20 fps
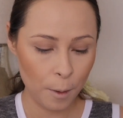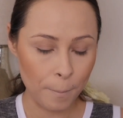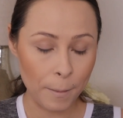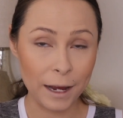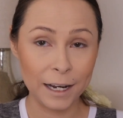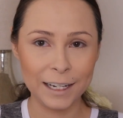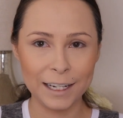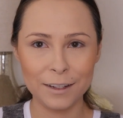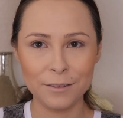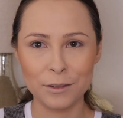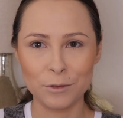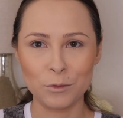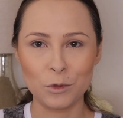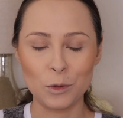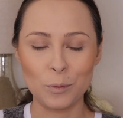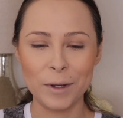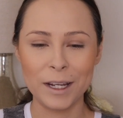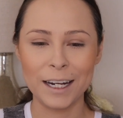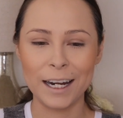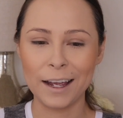my living
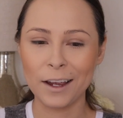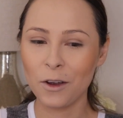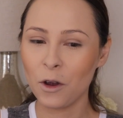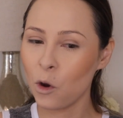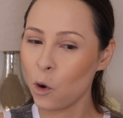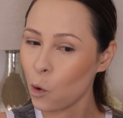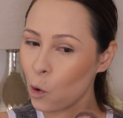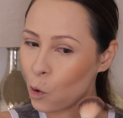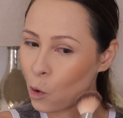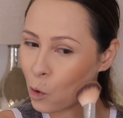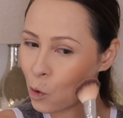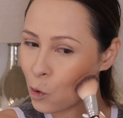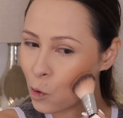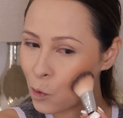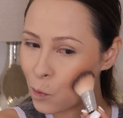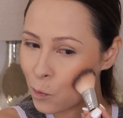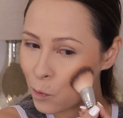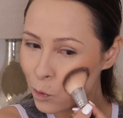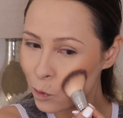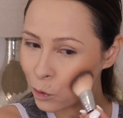room, and I
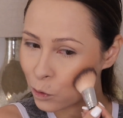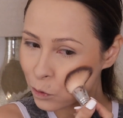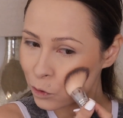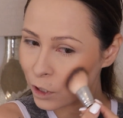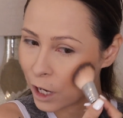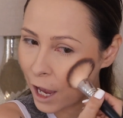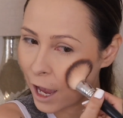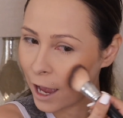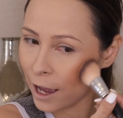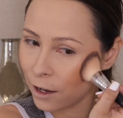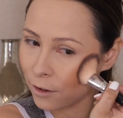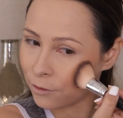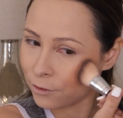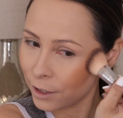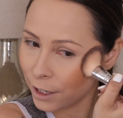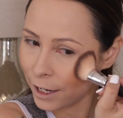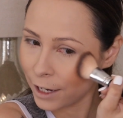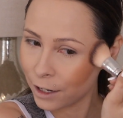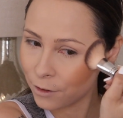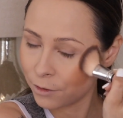almost
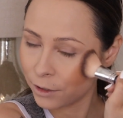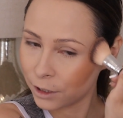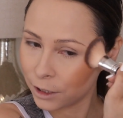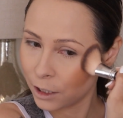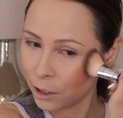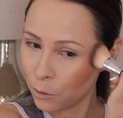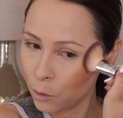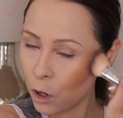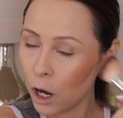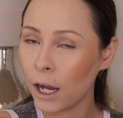have everything.